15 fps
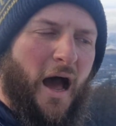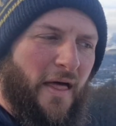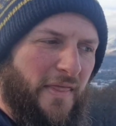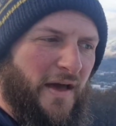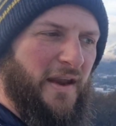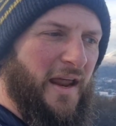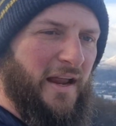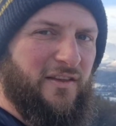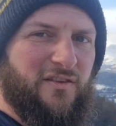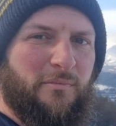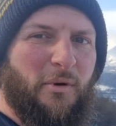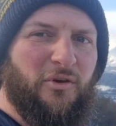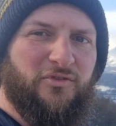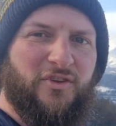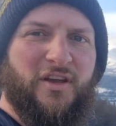and then head to
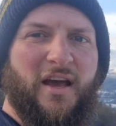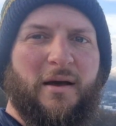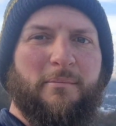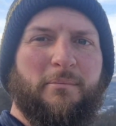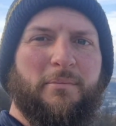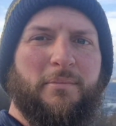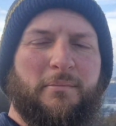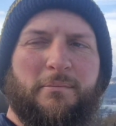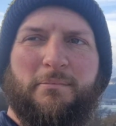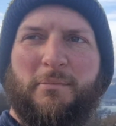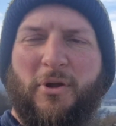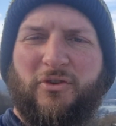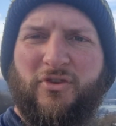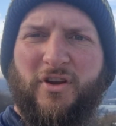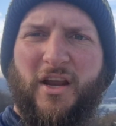Bosnia and
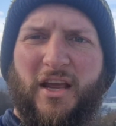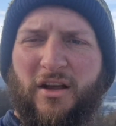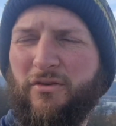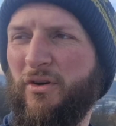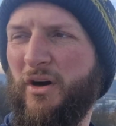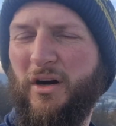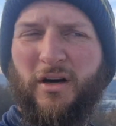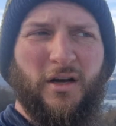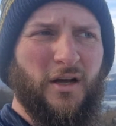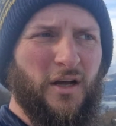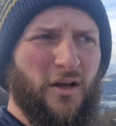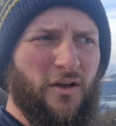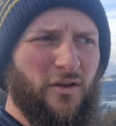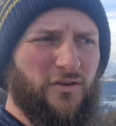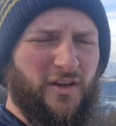Montenegro
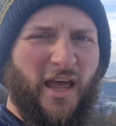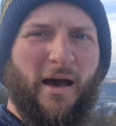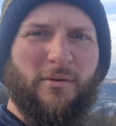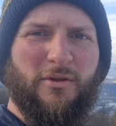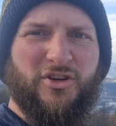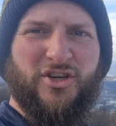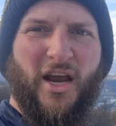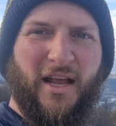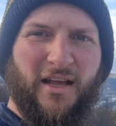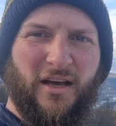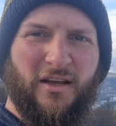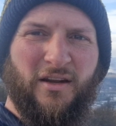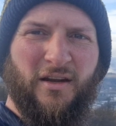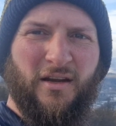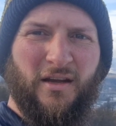to get out the
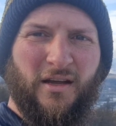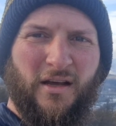Schengen,